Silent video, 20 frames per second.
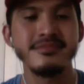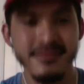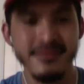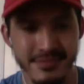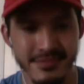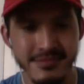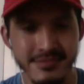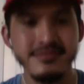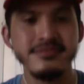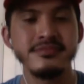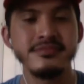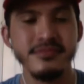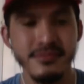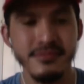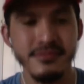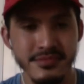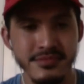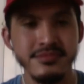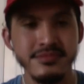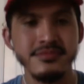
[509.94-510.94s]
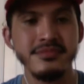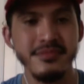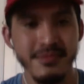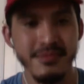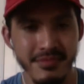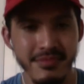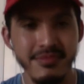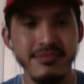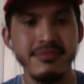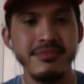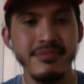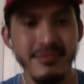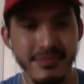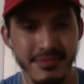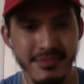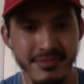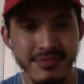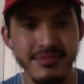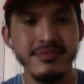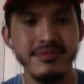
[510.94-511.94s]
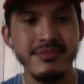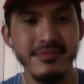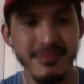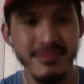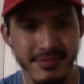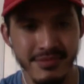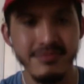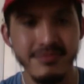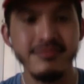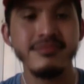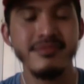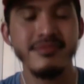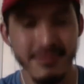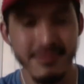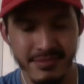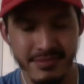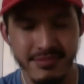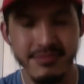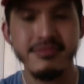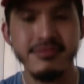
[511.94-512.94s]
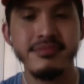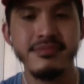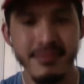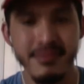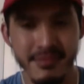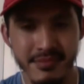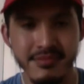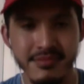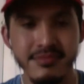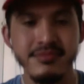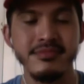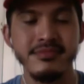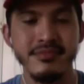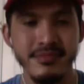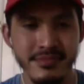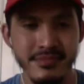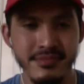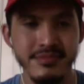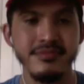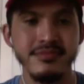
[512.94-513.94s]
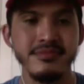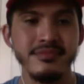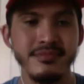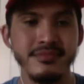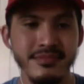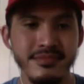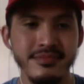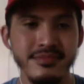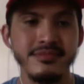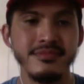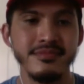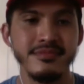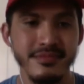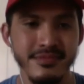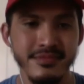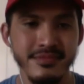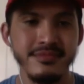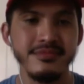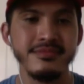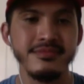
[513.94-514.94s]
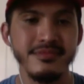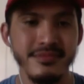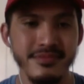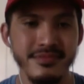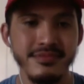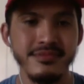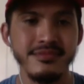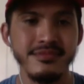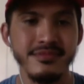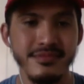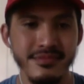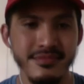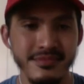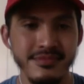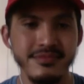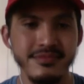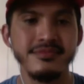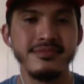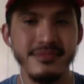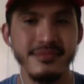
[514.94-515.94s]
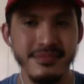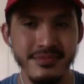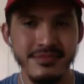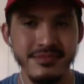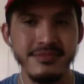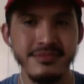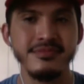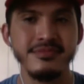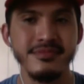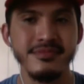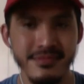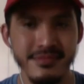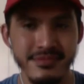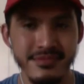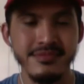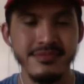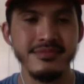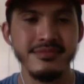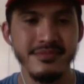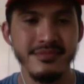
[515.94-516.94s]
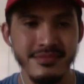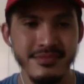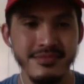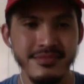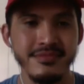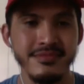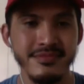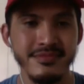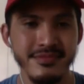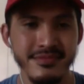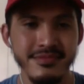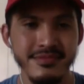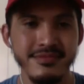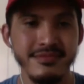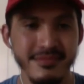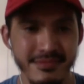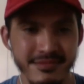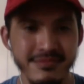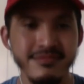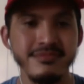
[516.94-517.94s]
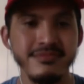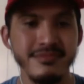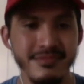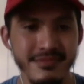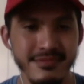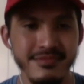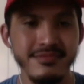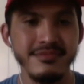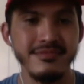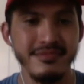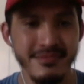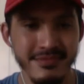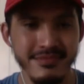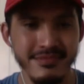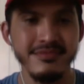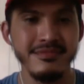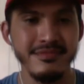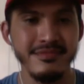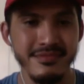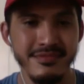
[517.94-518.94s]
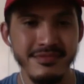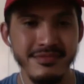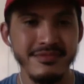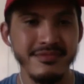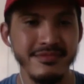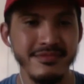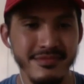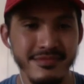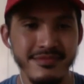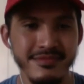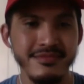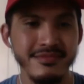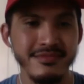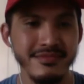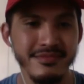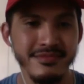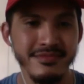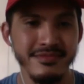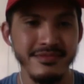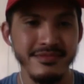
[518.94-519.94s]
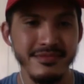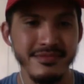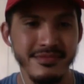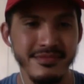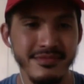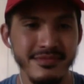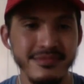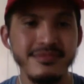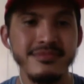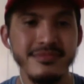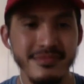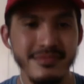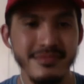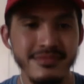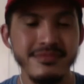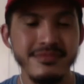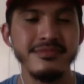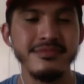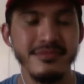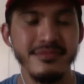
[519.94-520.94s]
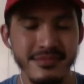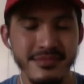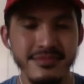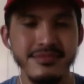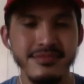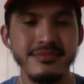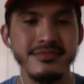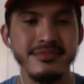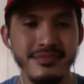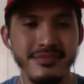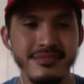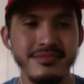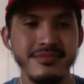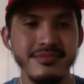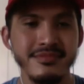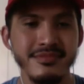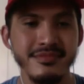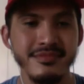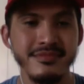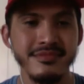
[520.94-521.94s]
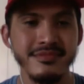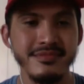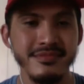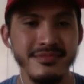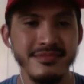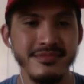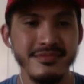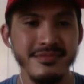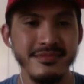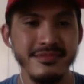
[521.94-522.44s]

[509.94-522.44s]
expressed through people's music, because it's impossible for you not to be locked up for 3 months and not start doing some soul searching. I did, and you know, and I'm sure you did as well. Like, you just start thinking about it, like, oh, okay,